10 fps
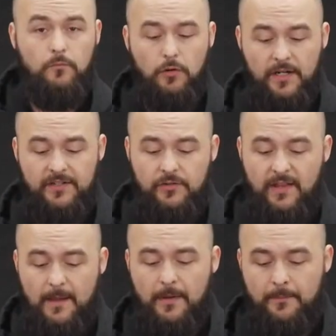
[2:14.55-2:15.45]
We're gonna do
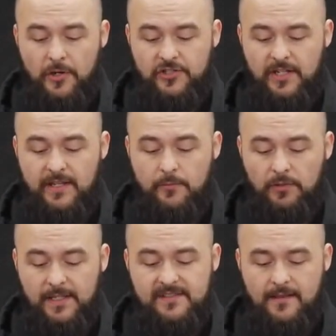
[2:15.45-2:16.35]
that by pushing the
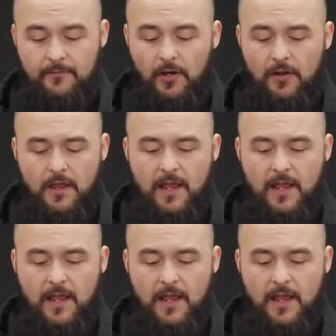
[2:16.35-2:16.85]
release lever,